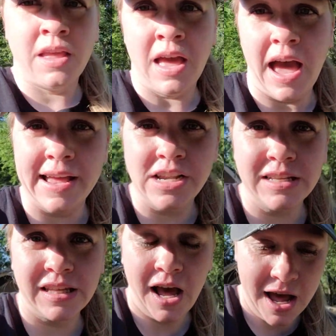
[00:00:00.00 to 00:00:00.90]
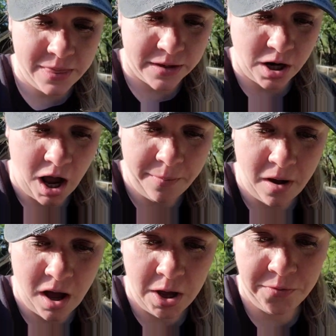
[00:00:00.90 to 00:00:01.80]
I just cut the top
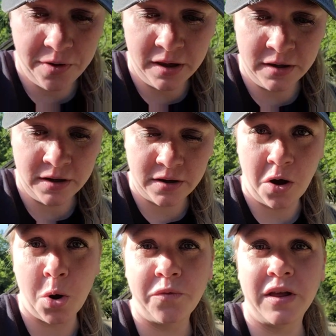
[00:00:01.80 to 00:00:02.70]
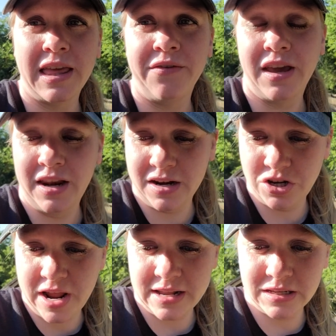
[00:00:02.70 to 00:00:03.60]
off, hopefully giving it a
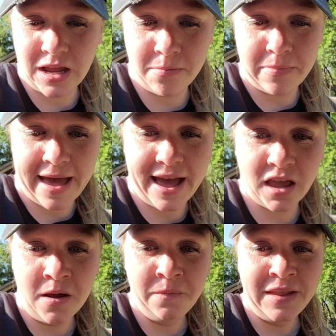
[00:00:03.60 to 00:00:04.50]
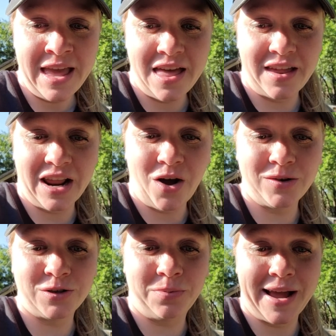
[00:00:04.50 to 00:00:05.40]
chance to come back. And then I
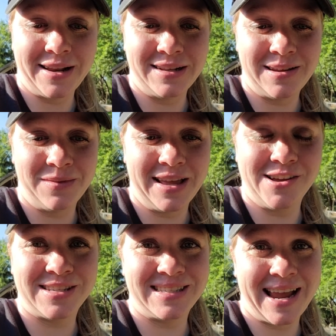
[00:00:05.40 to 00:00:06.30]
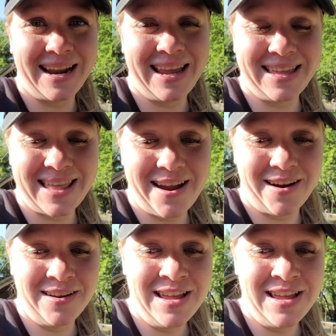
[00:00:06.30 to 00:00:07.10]
also planted something else exciting in there.